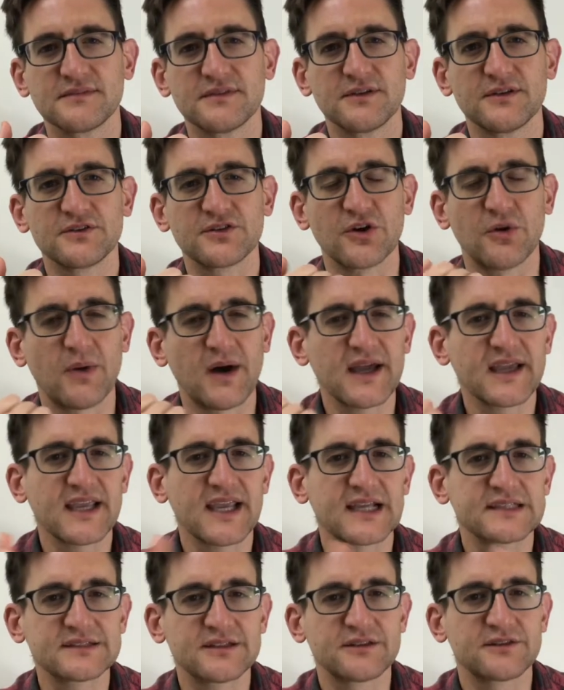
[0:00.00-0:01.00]
So why
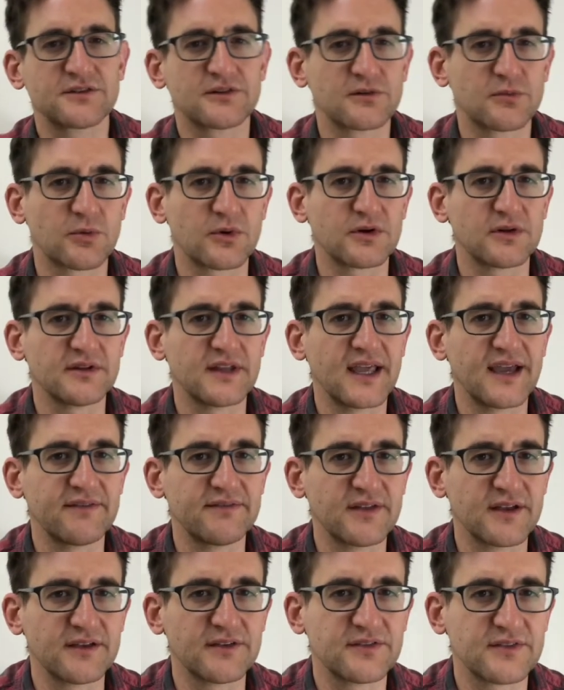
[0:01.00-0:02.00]
can't the third world have
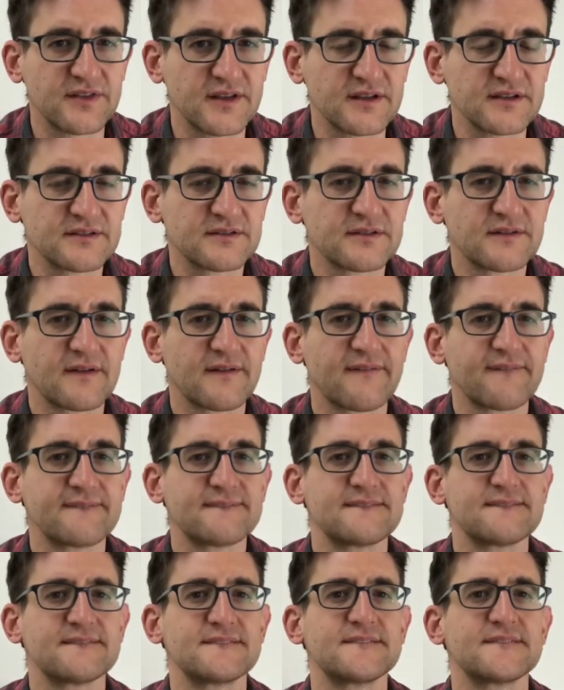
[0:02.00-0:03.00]
nice things?
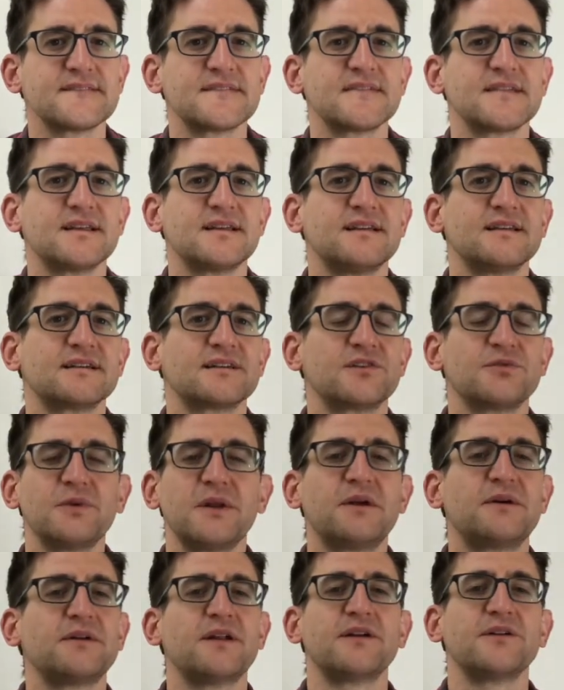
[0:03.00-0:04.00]
Because we
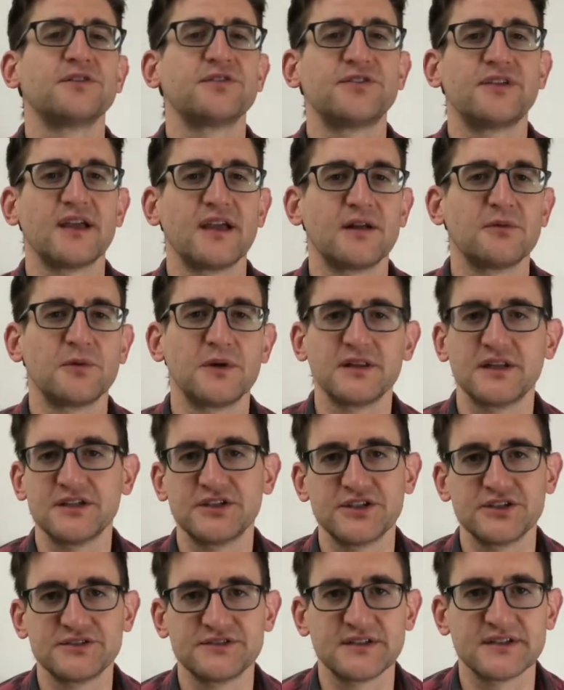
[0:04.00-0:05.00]
don't understand what
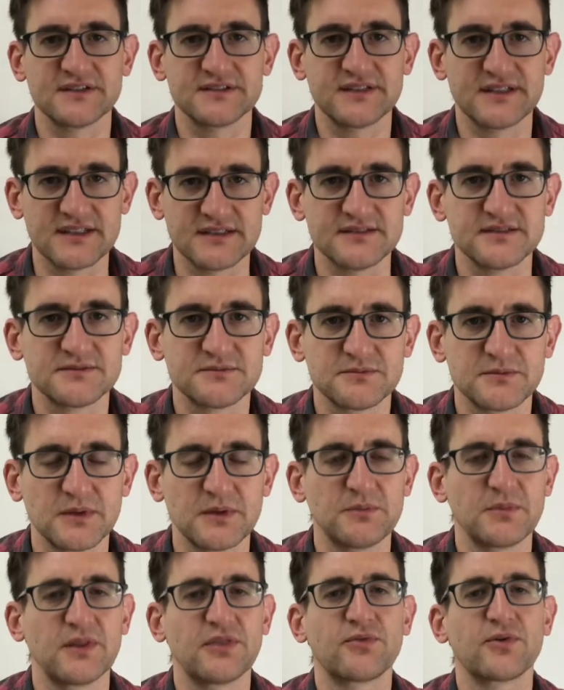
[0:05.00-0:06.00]
logistics is. We
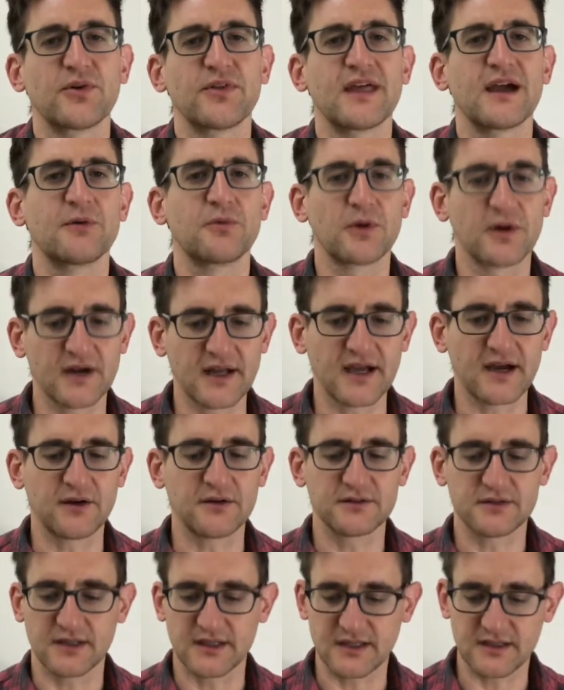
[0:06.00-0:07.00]
throw that word
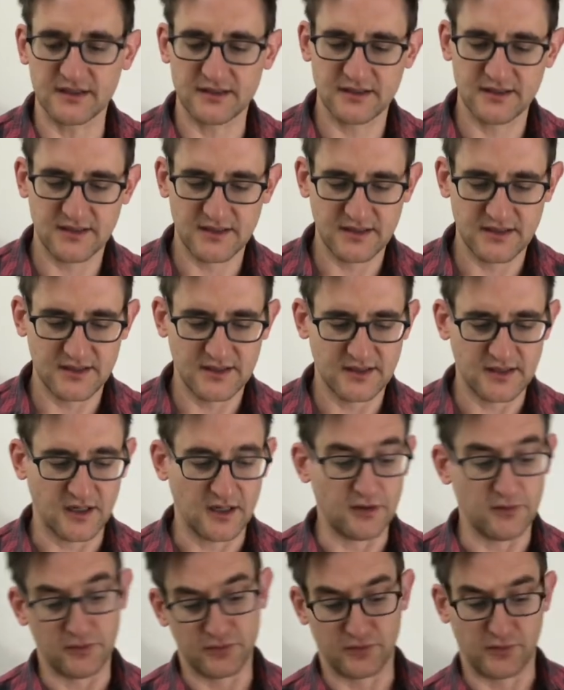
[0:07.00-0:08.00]
out like,
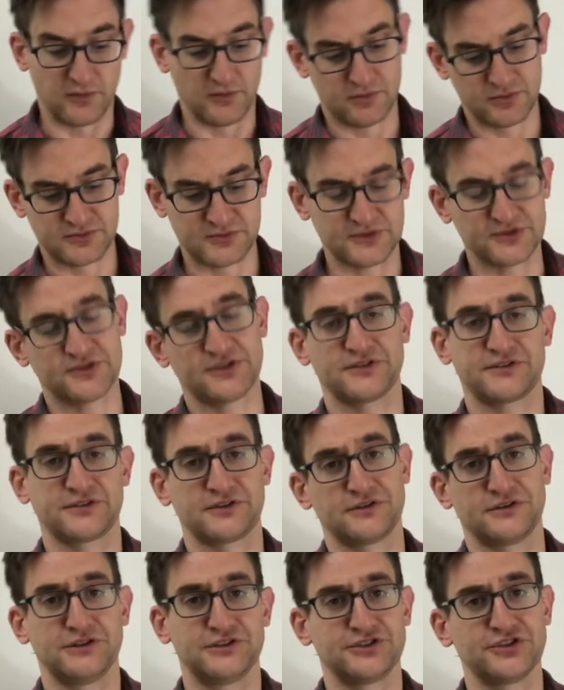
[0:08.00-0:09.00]
oh, well, it's just a
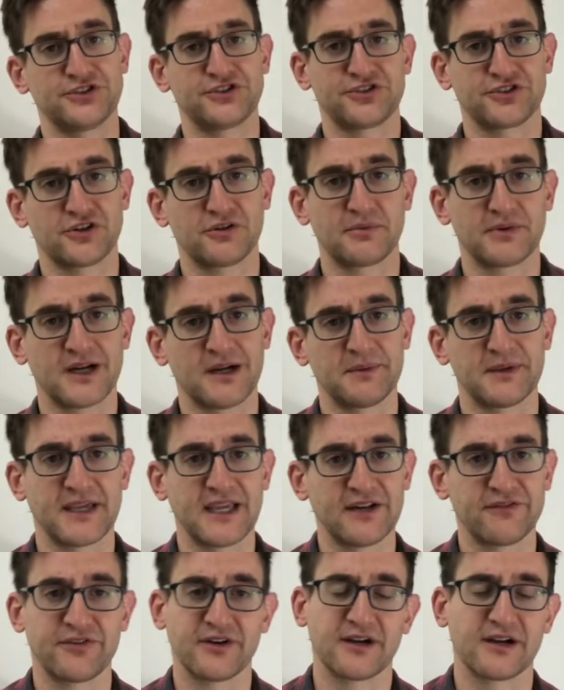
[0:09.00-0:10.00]
logistical problem. We
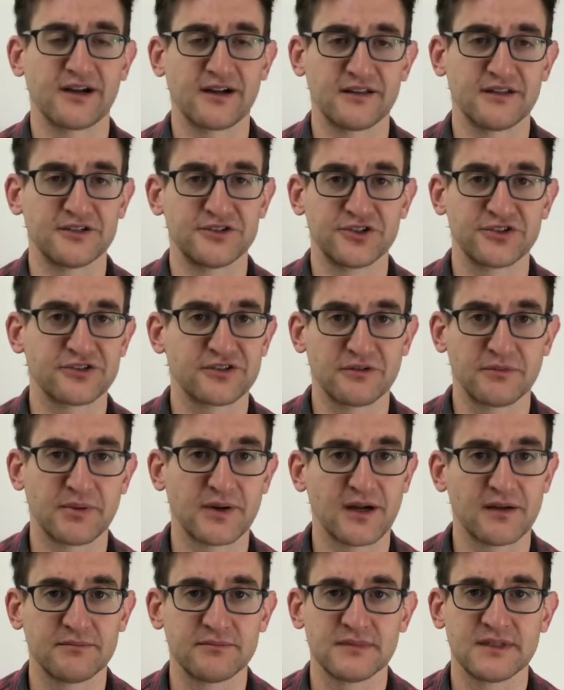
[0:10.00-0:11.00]
can't figure out a logistical
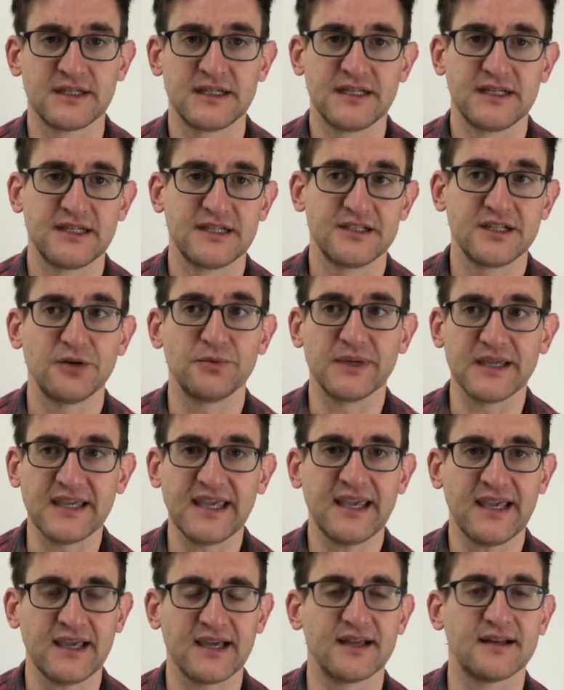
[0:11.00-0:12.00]
problem. No, we
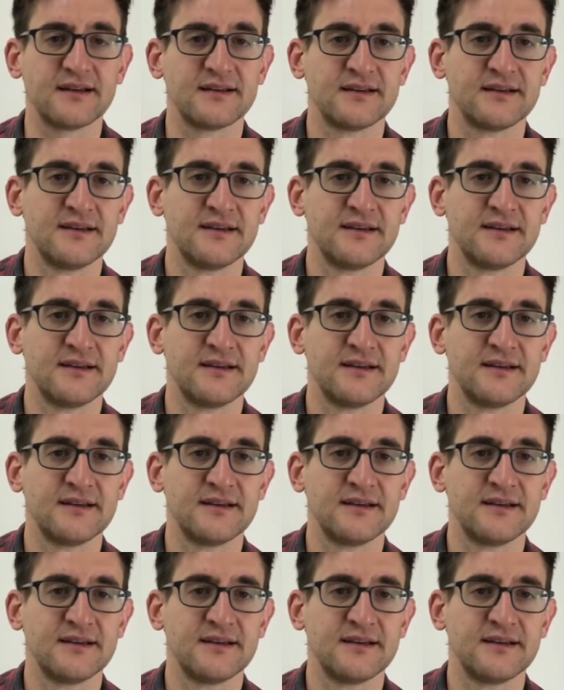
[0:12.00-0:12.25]
can.